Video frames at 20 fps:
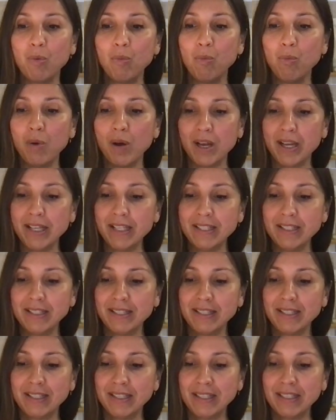what
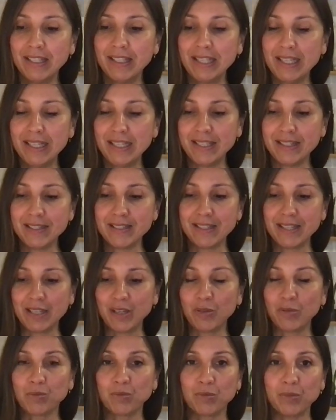is like
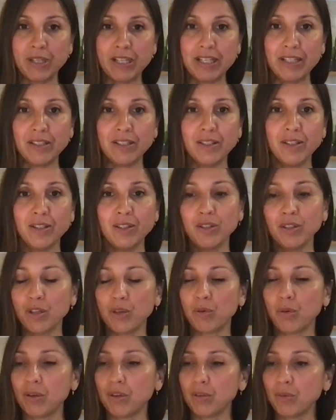real,
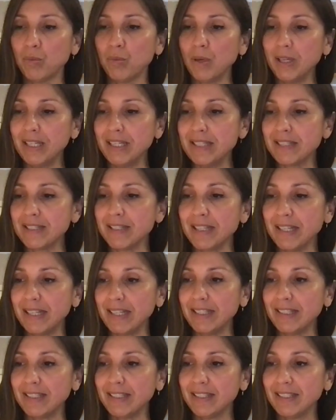or what is
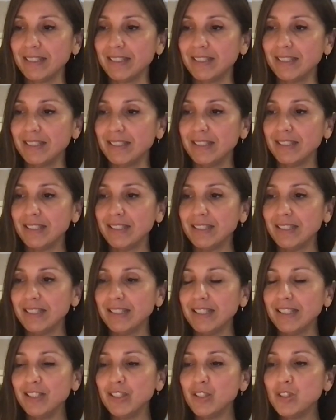like,
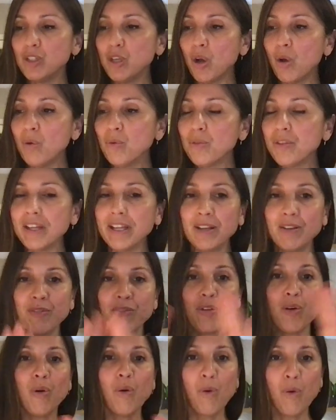don't think of
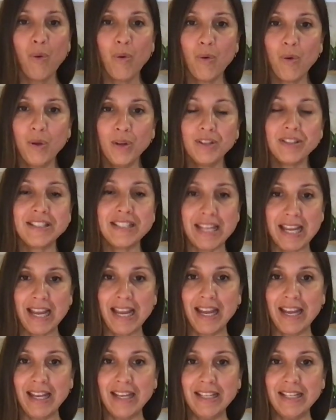the whole
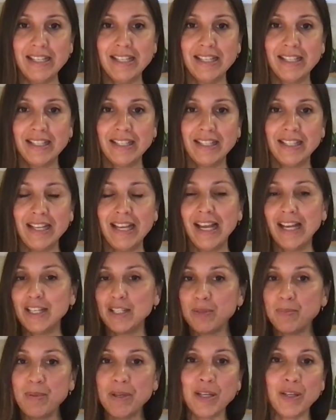day
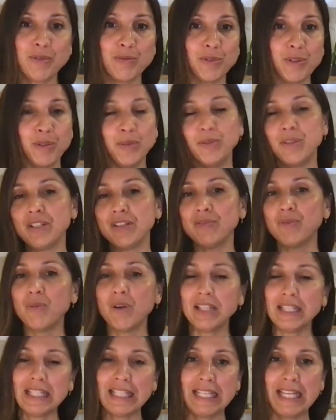as being ruined if
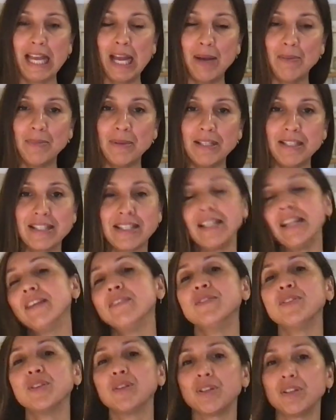one thing happens. And
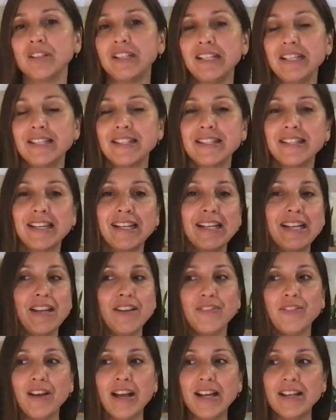I've learned this. Like,
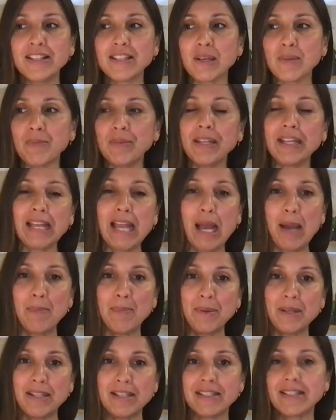if something
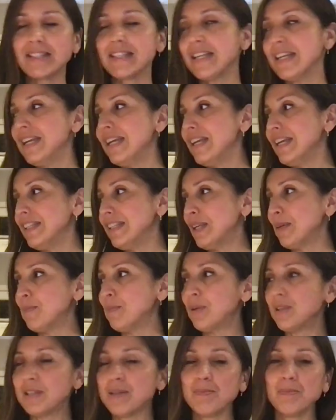happens that
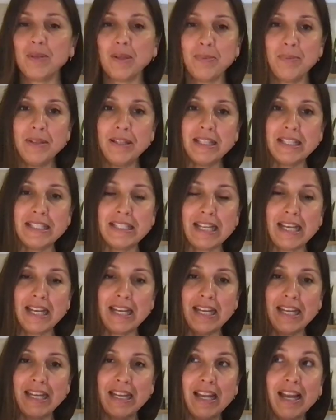puts a blip in the
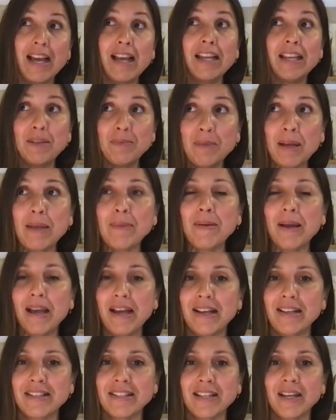day, in my
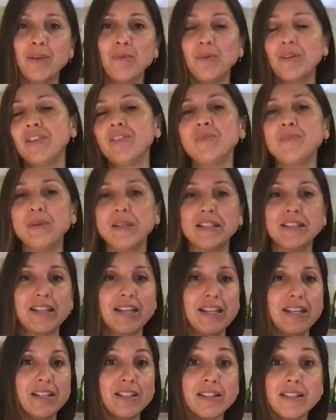past, I would have been
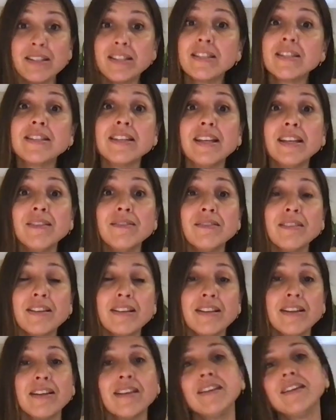like, this is it.
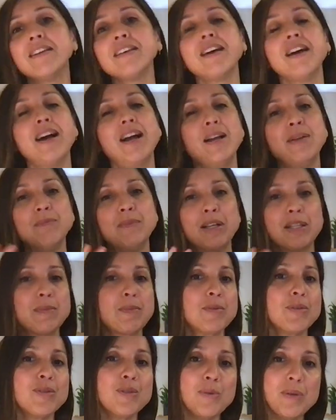I'm not
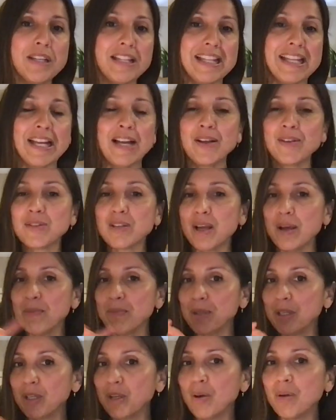supposed to do anything else. I'm
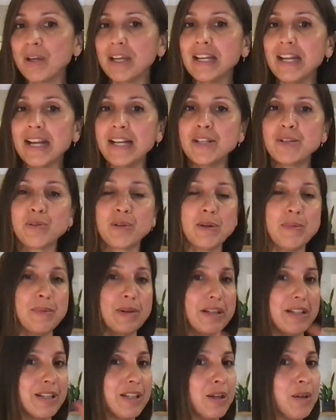going to go get ice cream. I'm
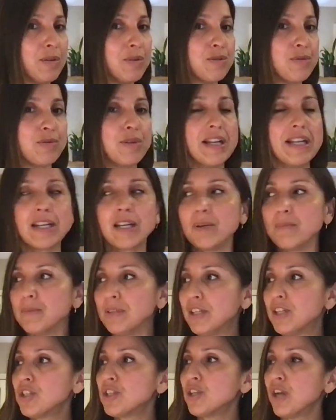going to go drink. I'm going
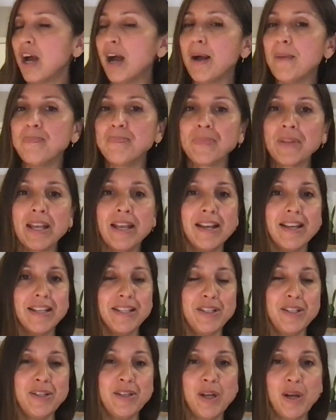to shop.
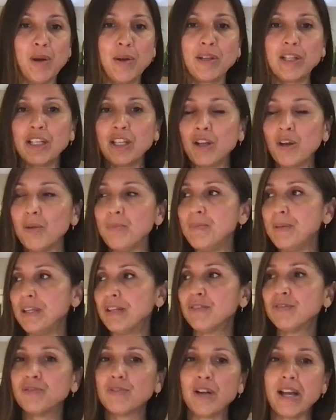I'm going to go meet a
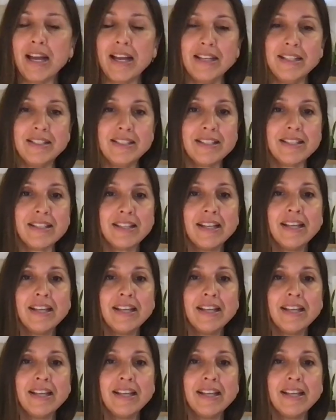friend.